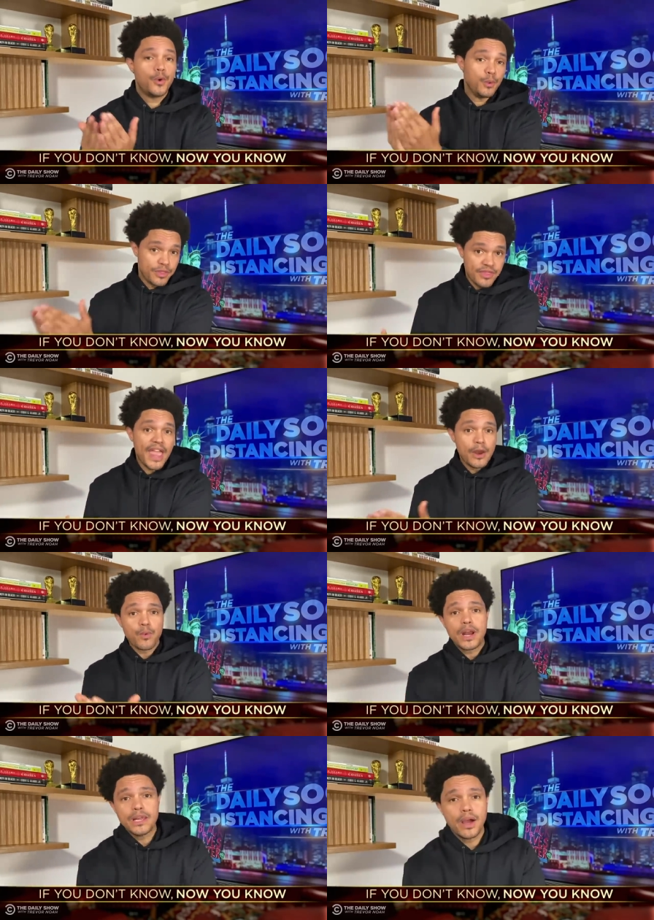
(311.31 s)
who they
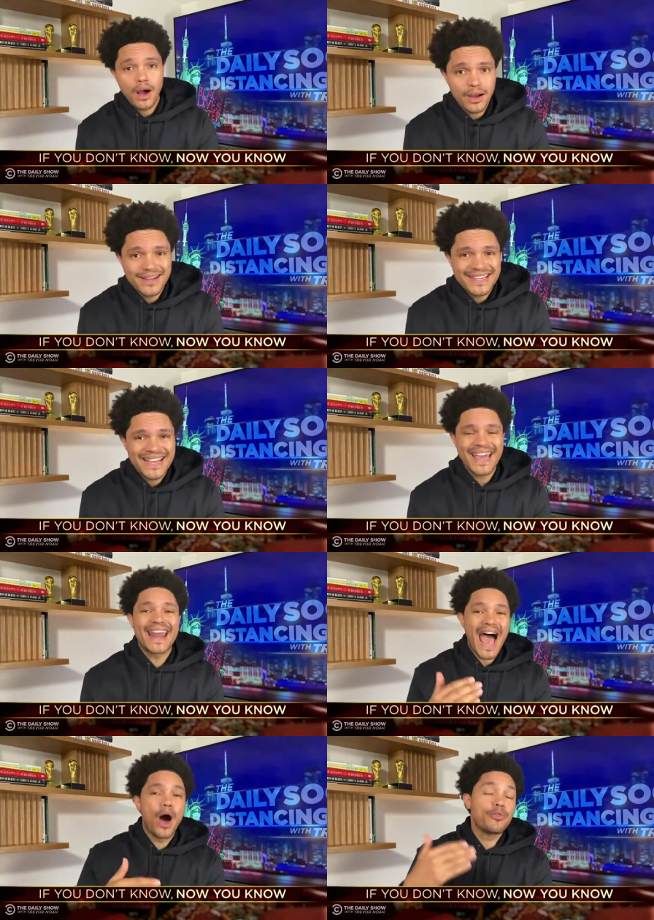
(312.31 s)
really are and
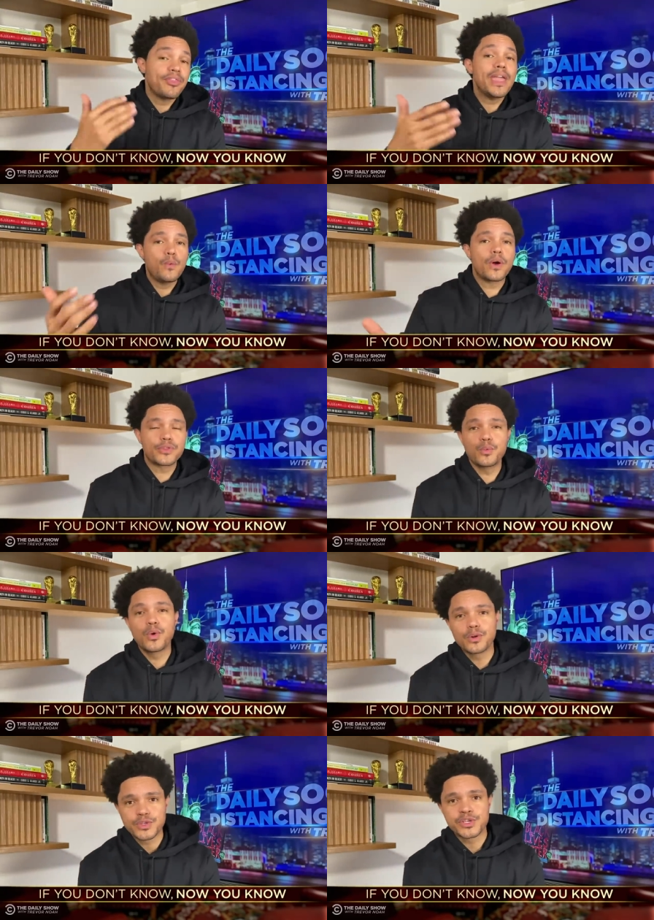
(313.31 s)
how they want the
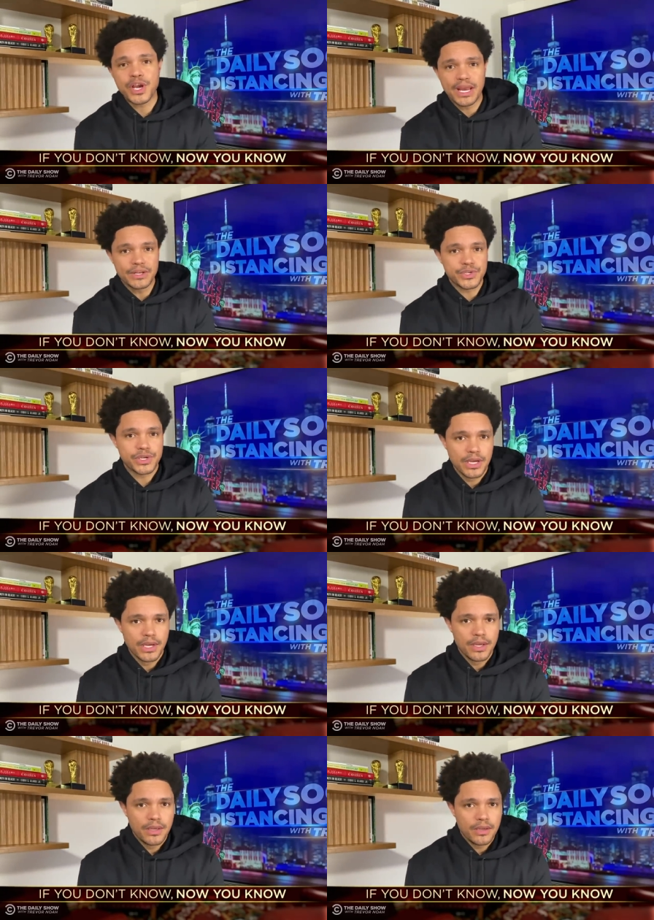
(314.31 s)
world to change.
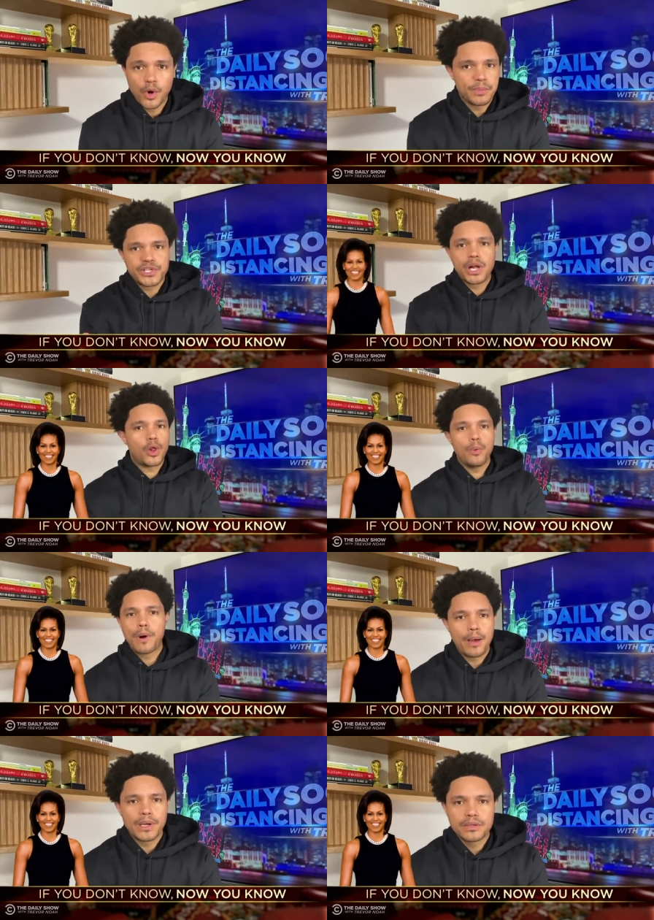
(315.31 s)
You know, Michelle
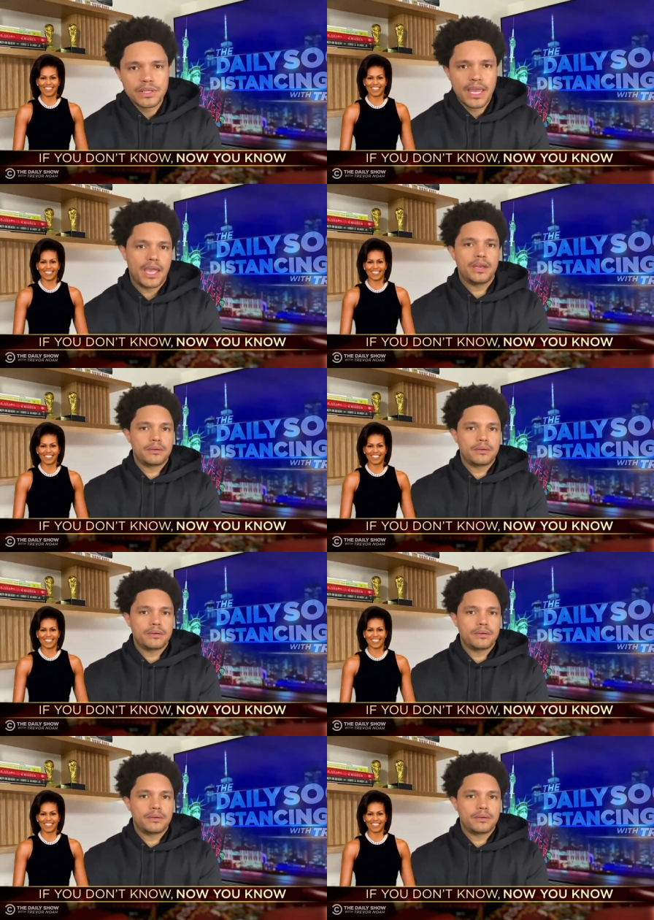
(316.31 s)
Obama cared